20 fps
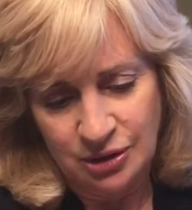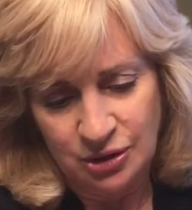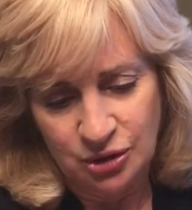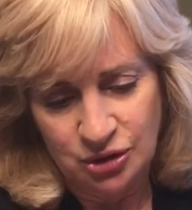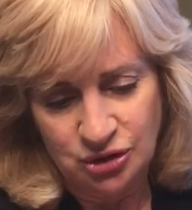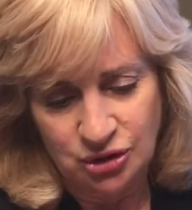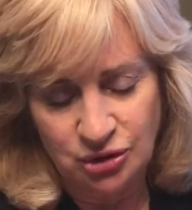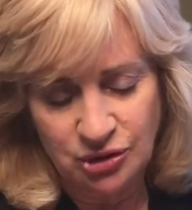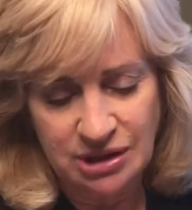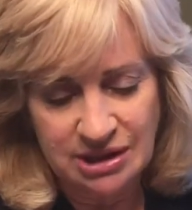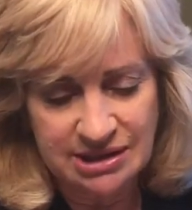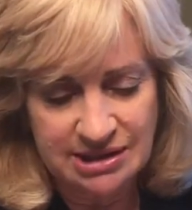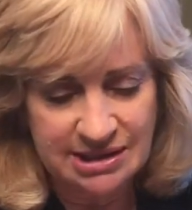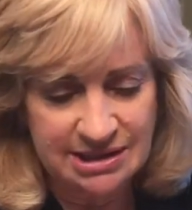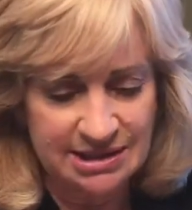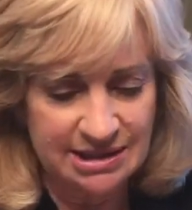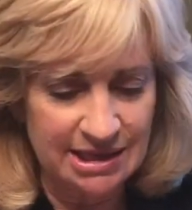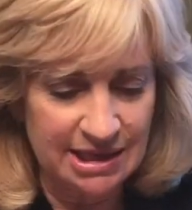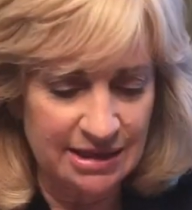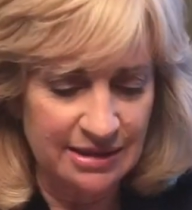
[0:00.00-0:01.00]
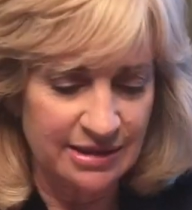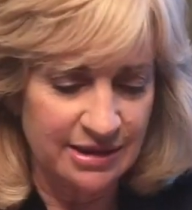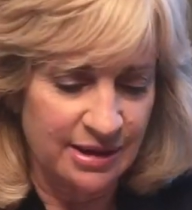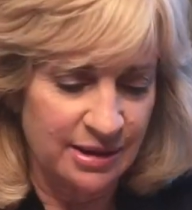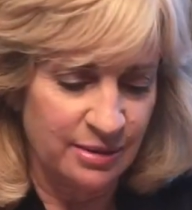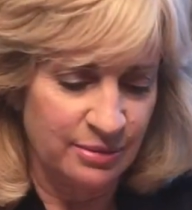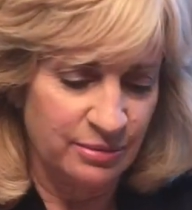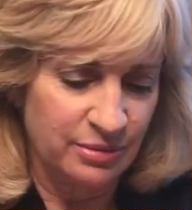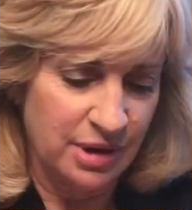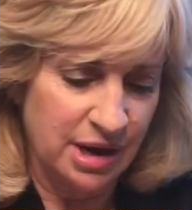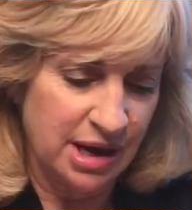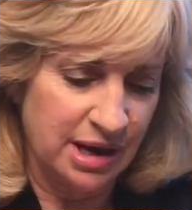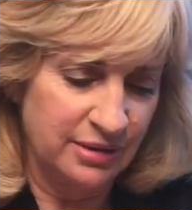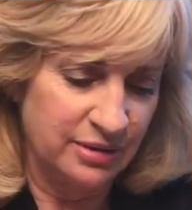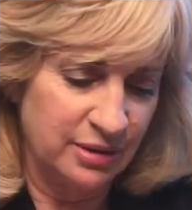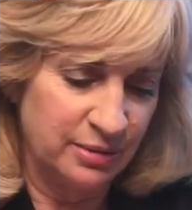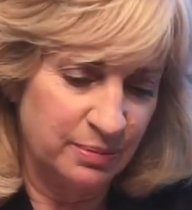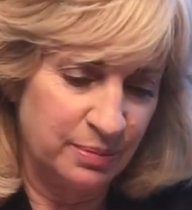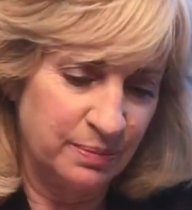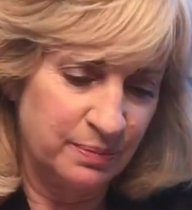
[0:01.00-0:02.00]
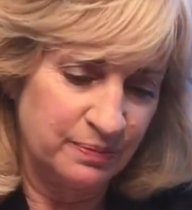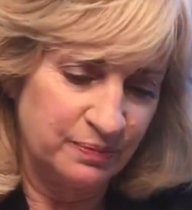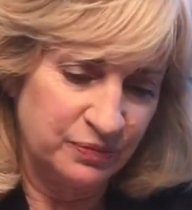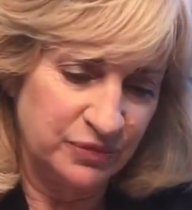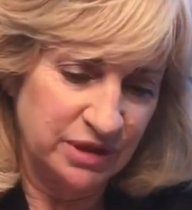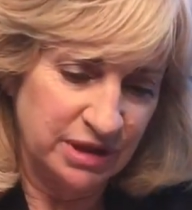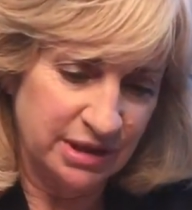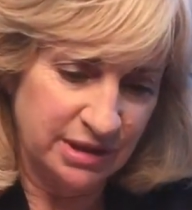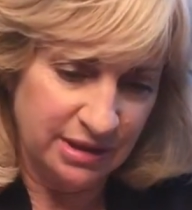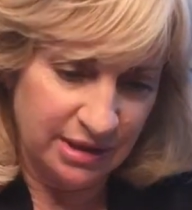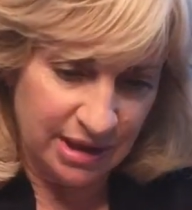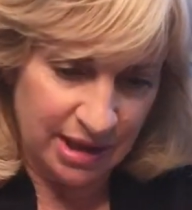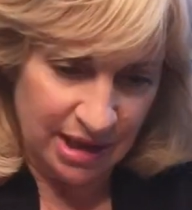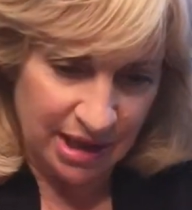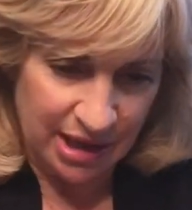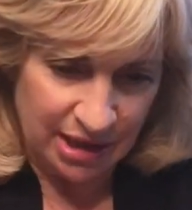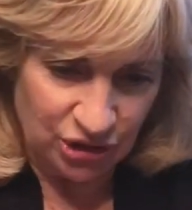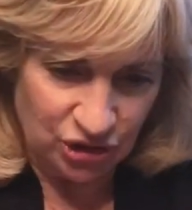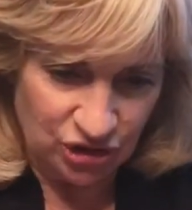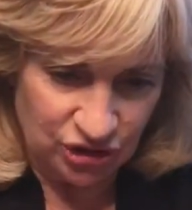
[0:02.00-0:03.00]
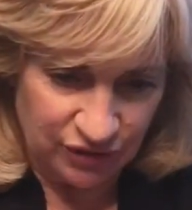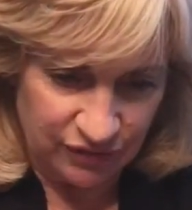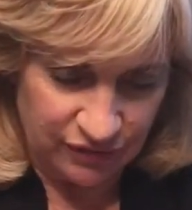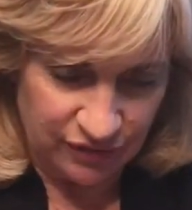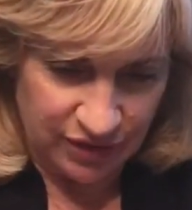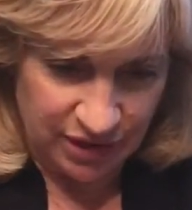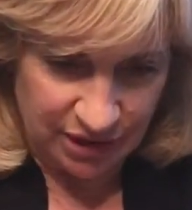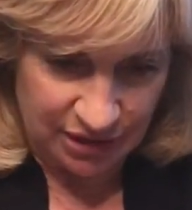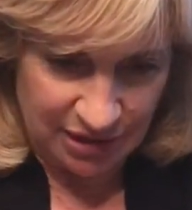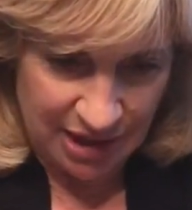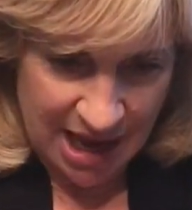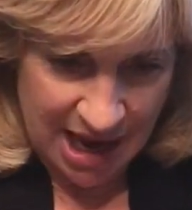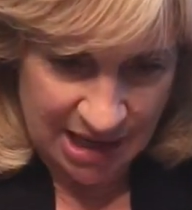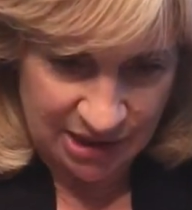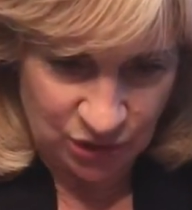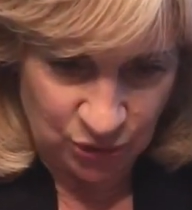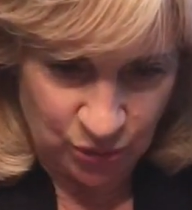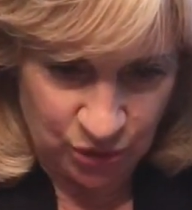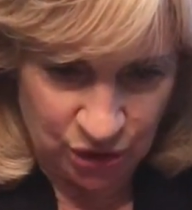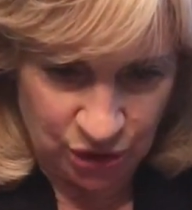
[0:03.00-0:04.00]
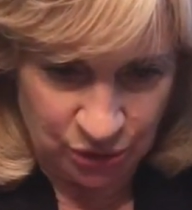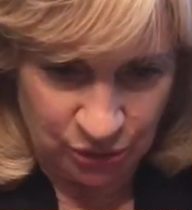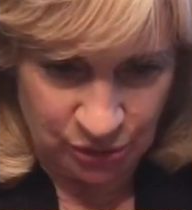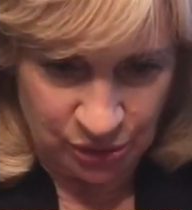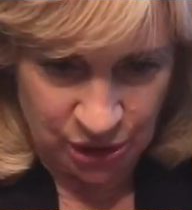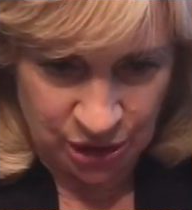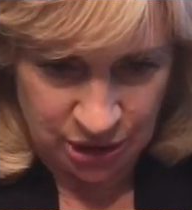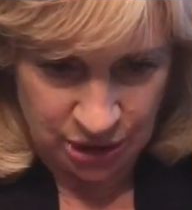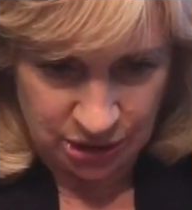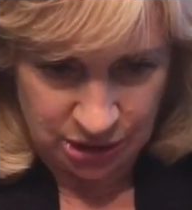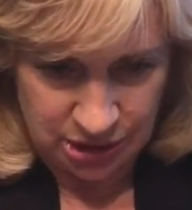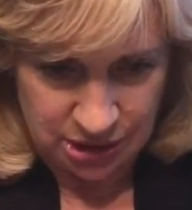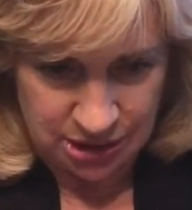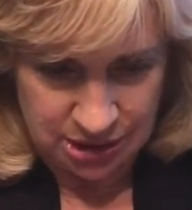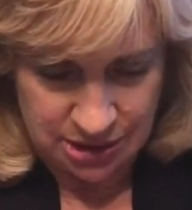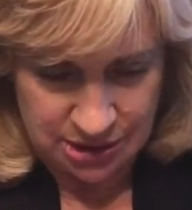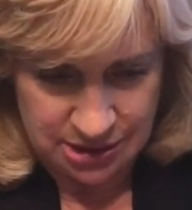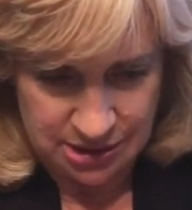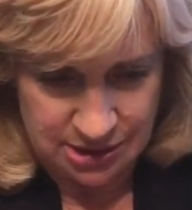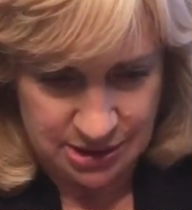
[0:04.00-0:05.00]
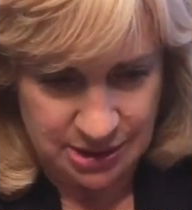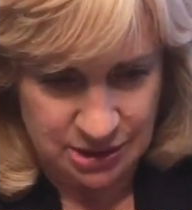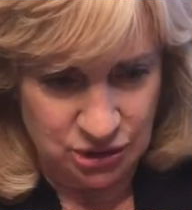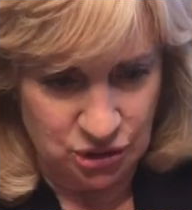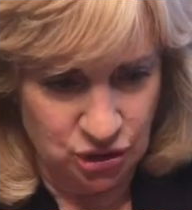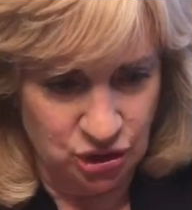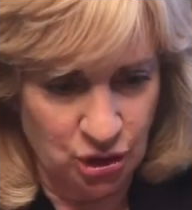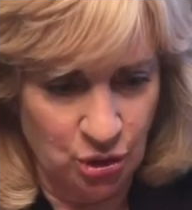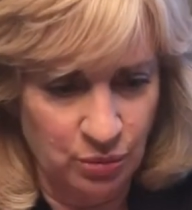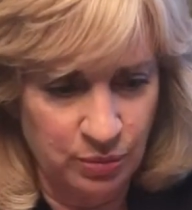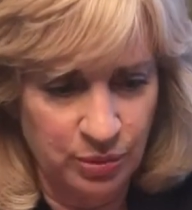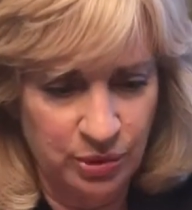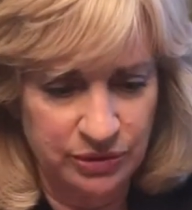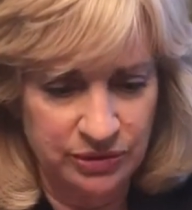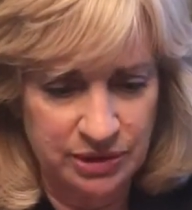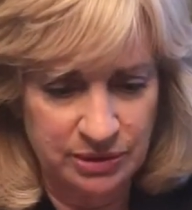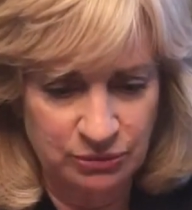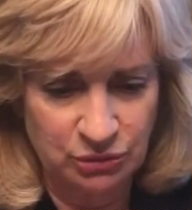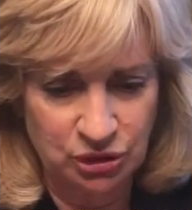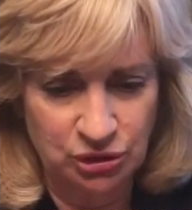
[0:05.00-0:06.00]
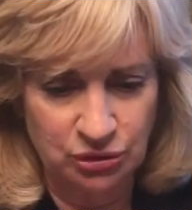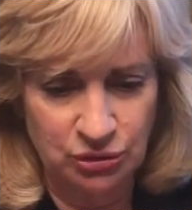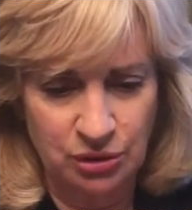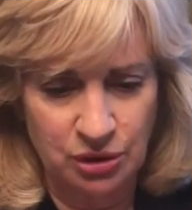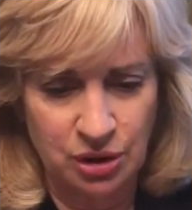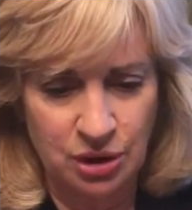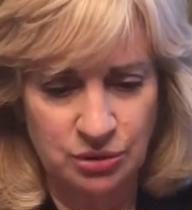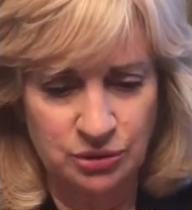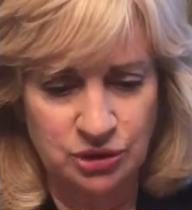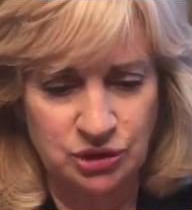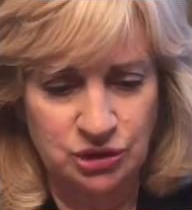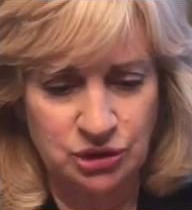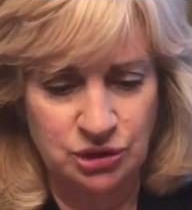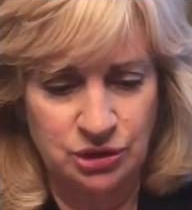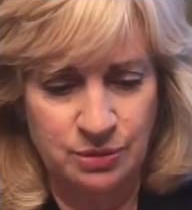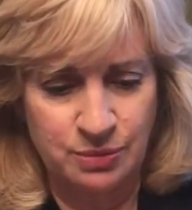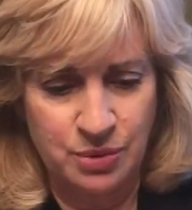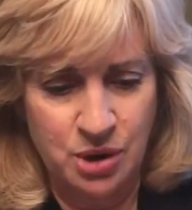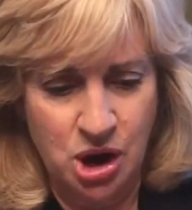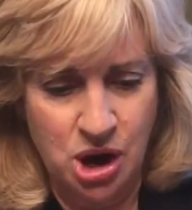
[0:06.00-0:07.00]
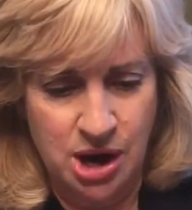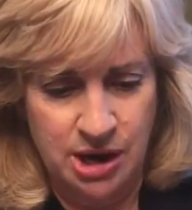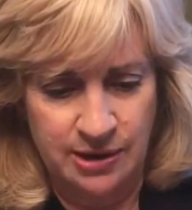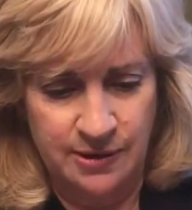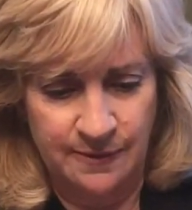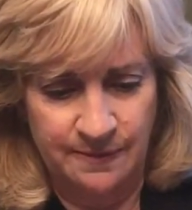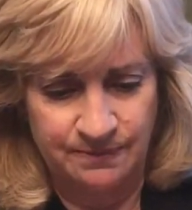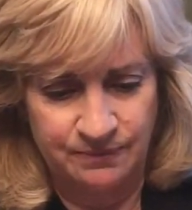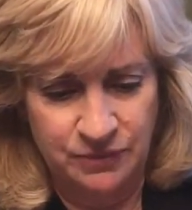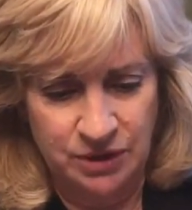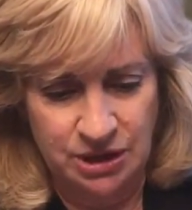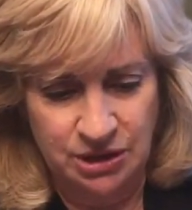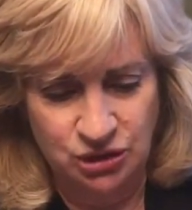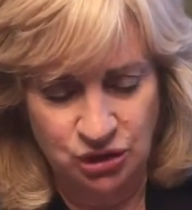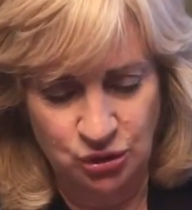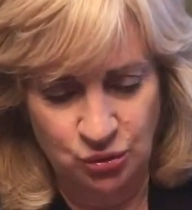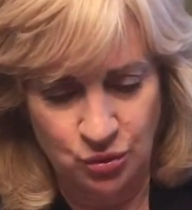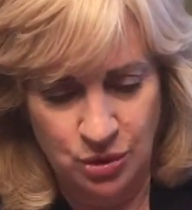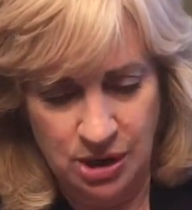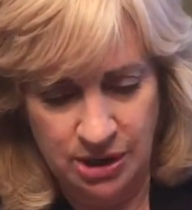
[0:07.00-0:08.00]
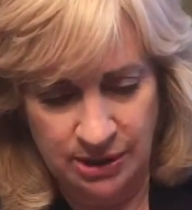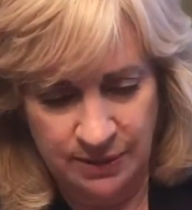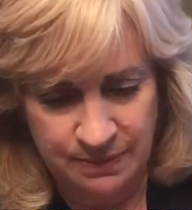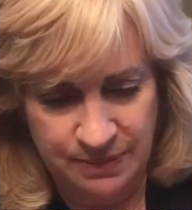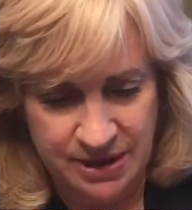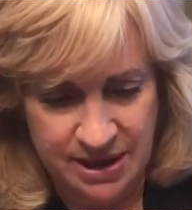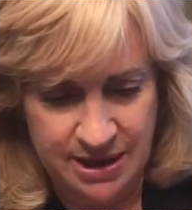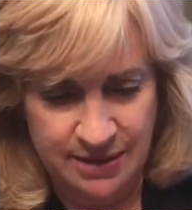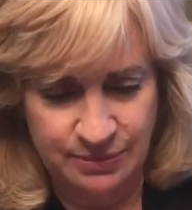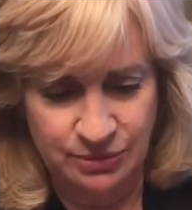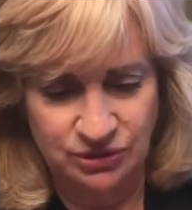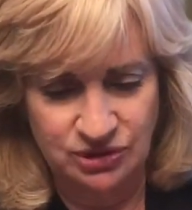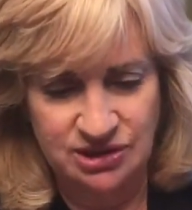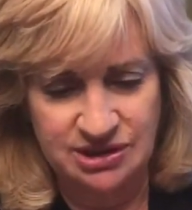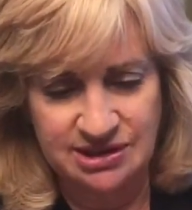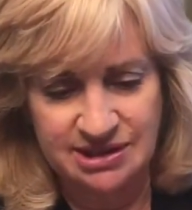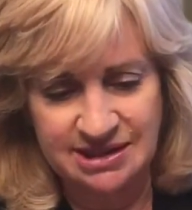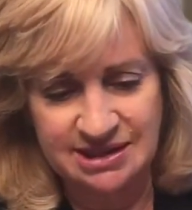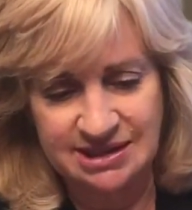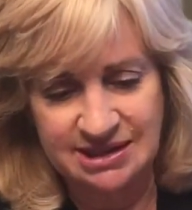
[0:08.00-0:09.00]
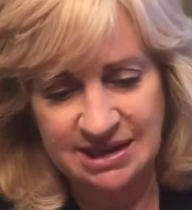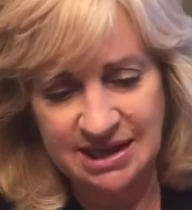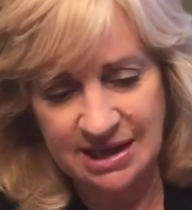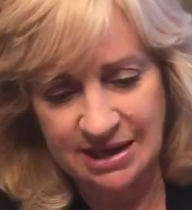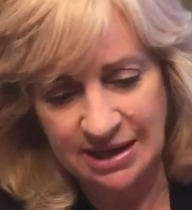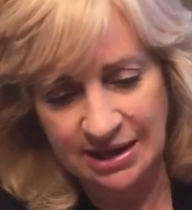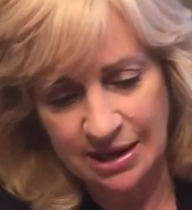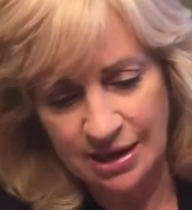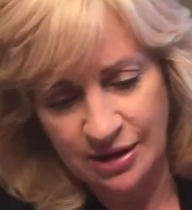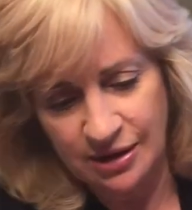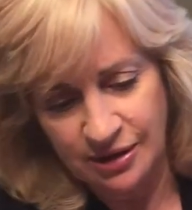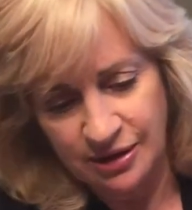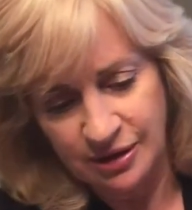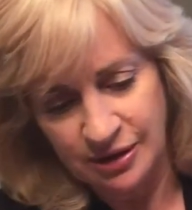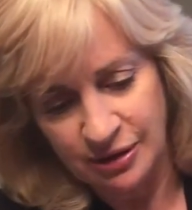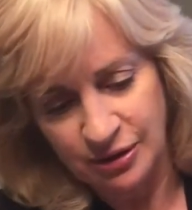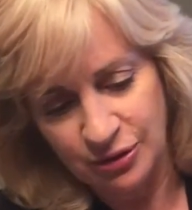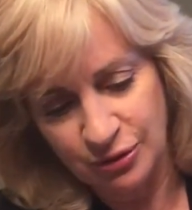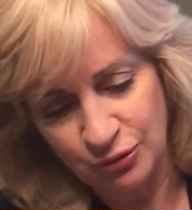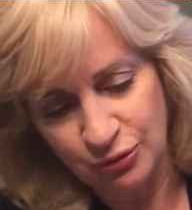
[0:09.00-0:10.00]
so you can see them on the edge of the glass when you look. Don't put them too close to the bottom because you want to be able to see the